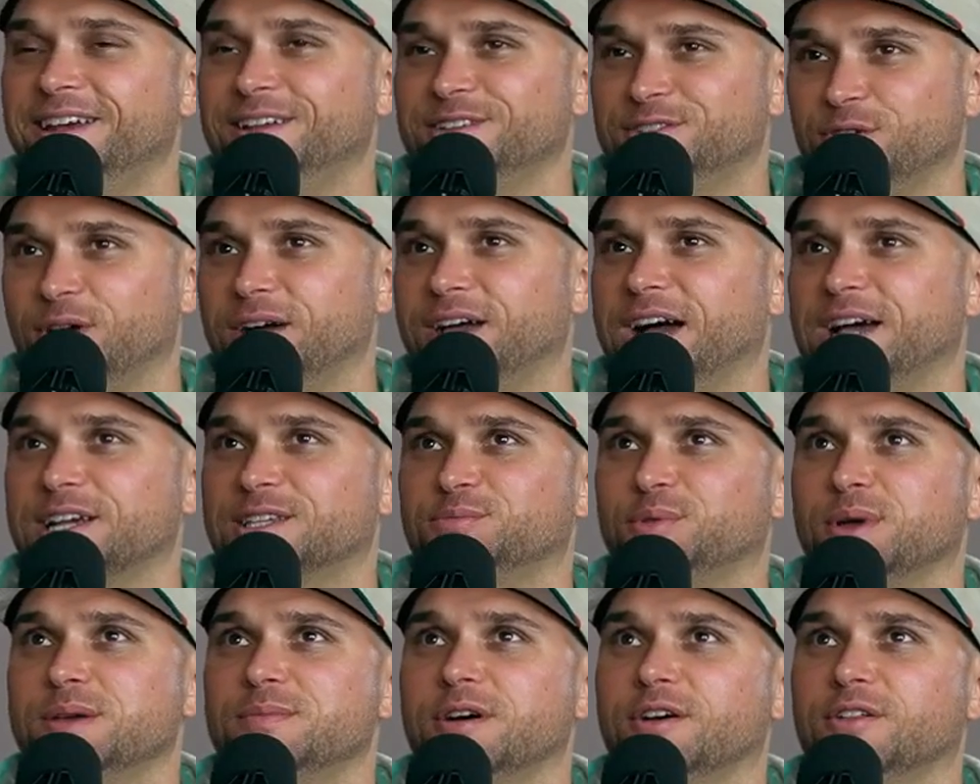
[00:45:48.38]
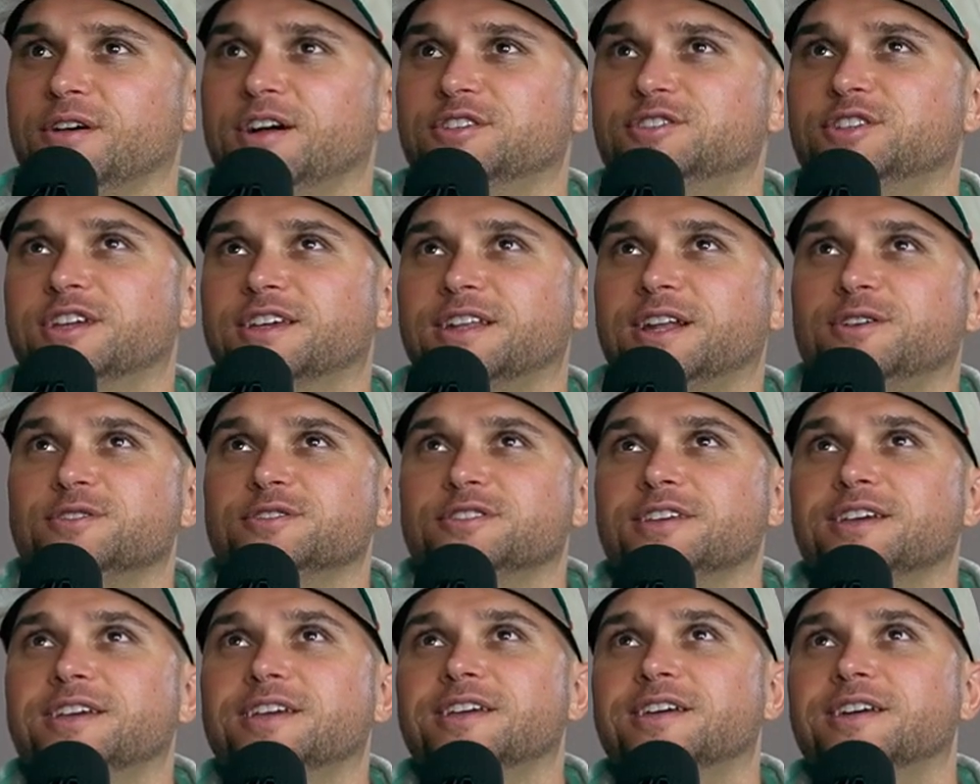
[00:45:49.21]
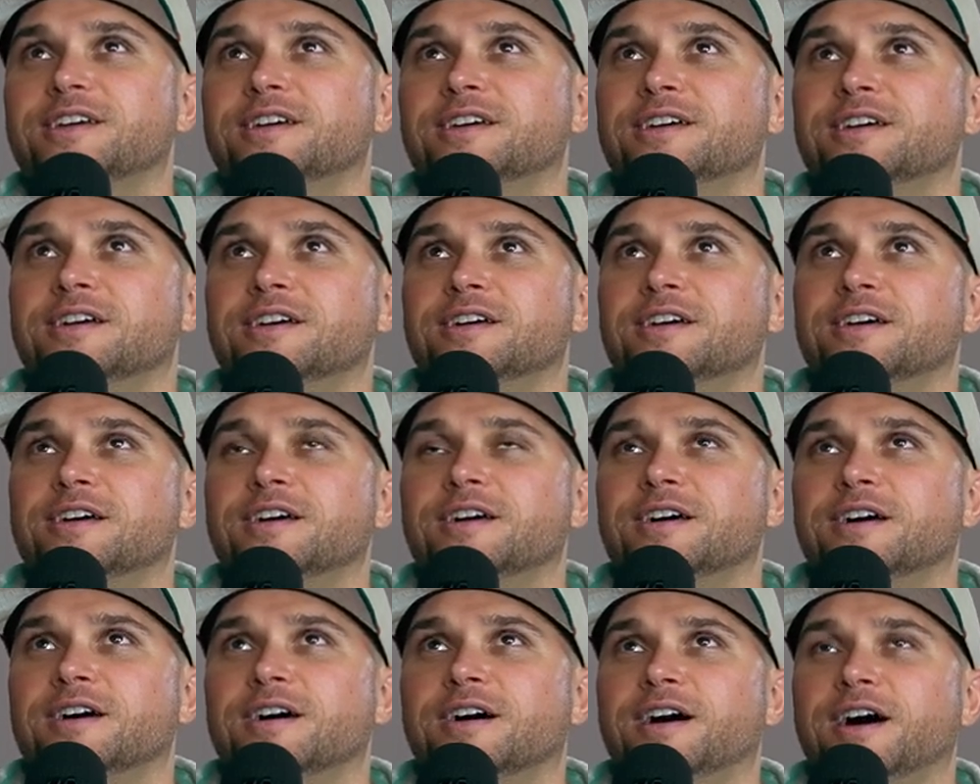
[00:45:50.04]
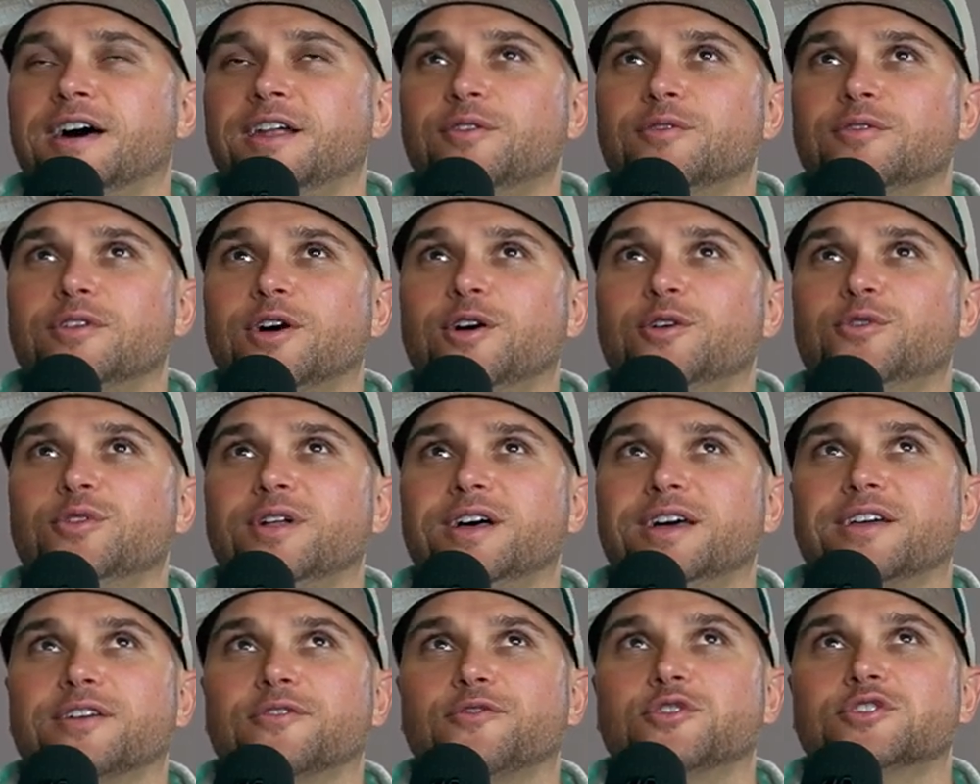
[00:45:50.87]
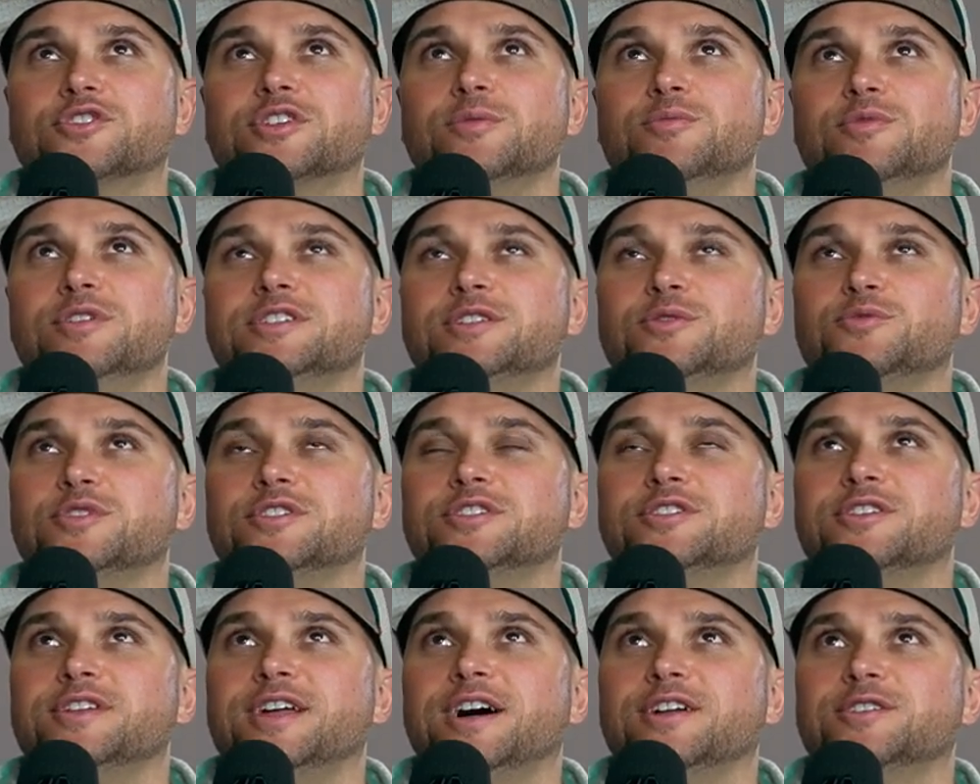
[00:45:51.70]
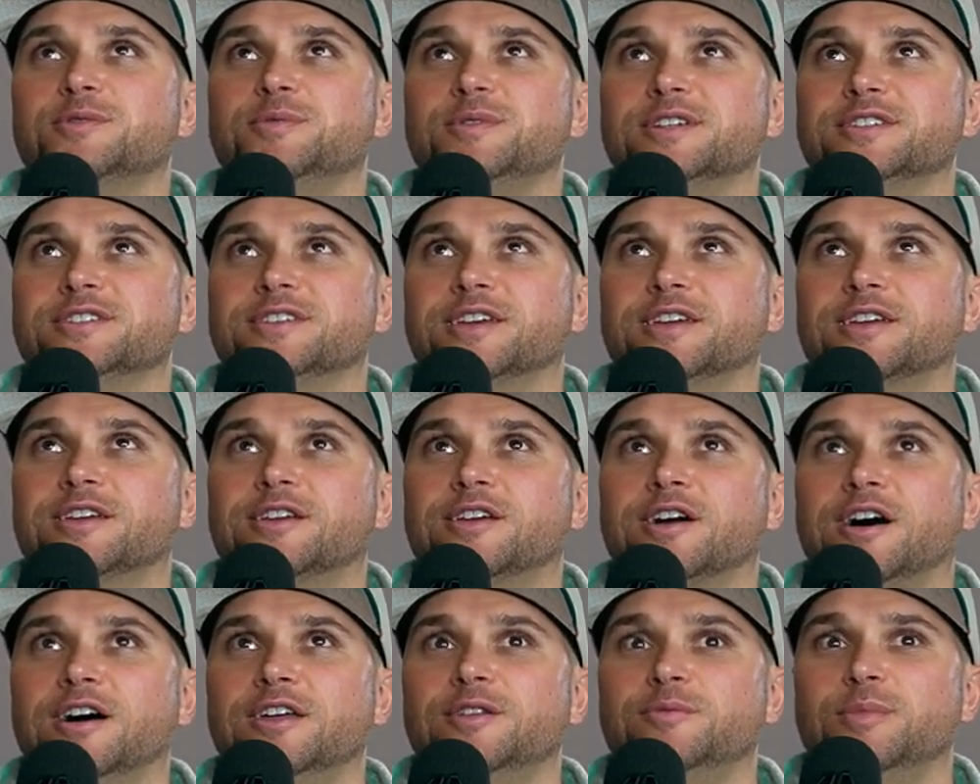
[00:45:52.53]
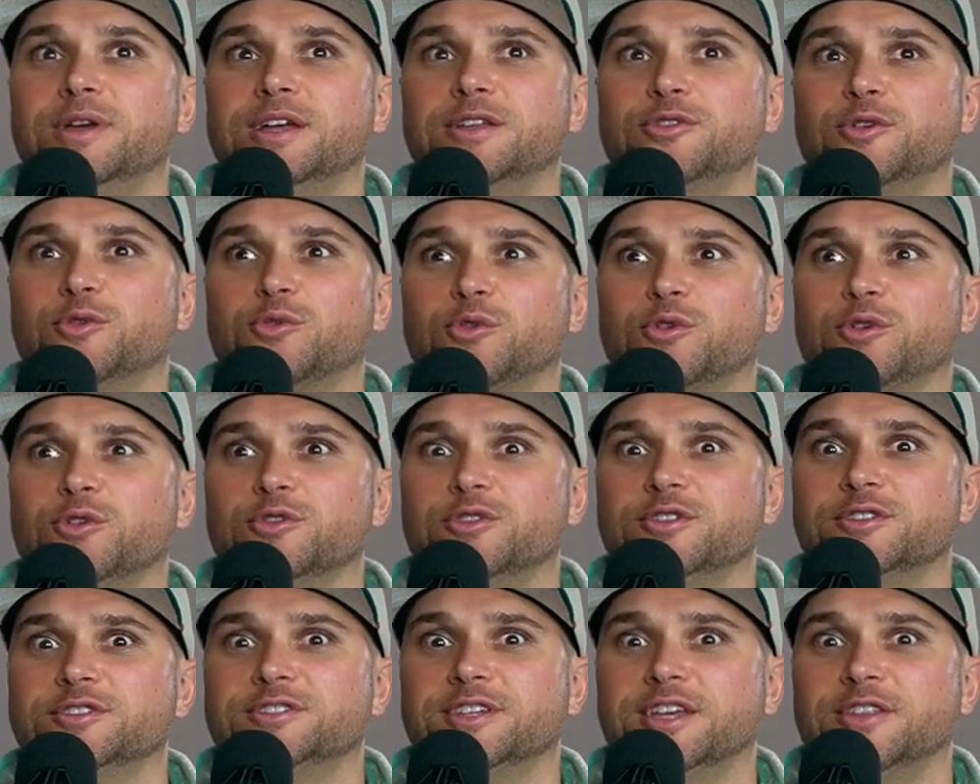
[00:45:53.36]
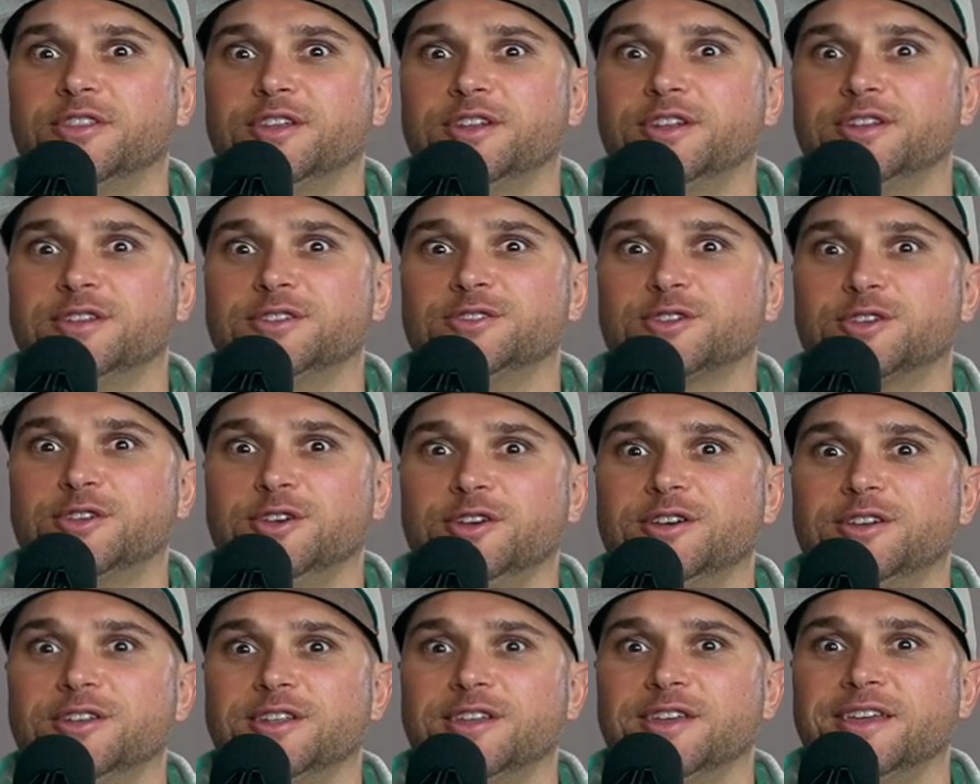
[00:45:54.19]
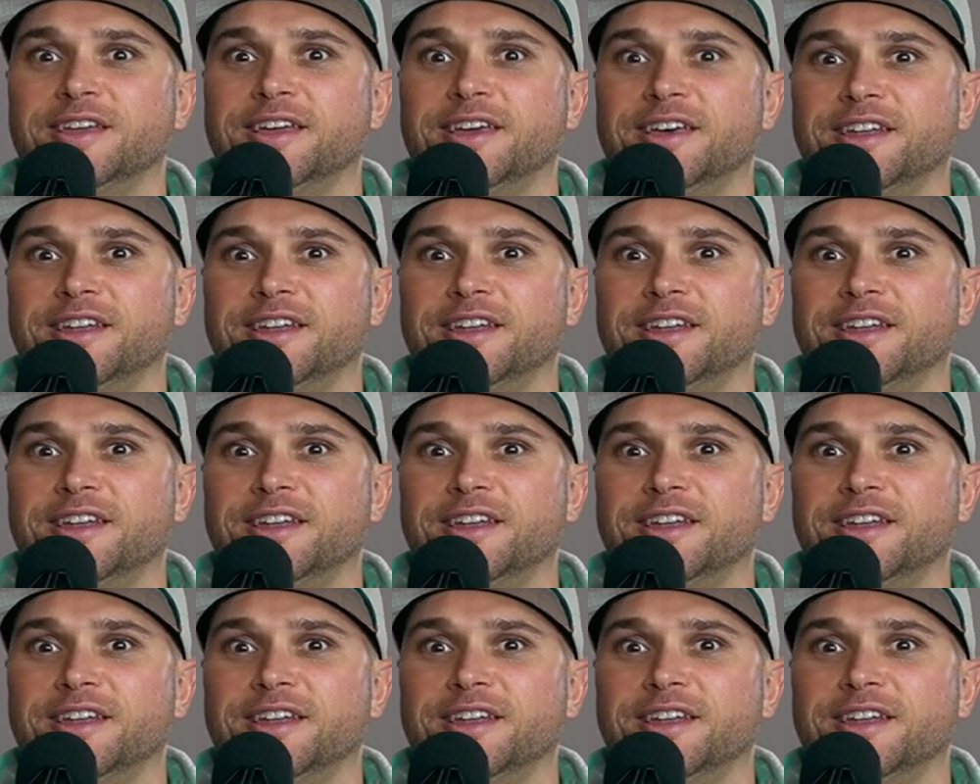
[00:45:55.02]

So I explained my logic, and I was like, I don't know. Like, for some reason, what stood out to me is like, God made the world and said that it is good.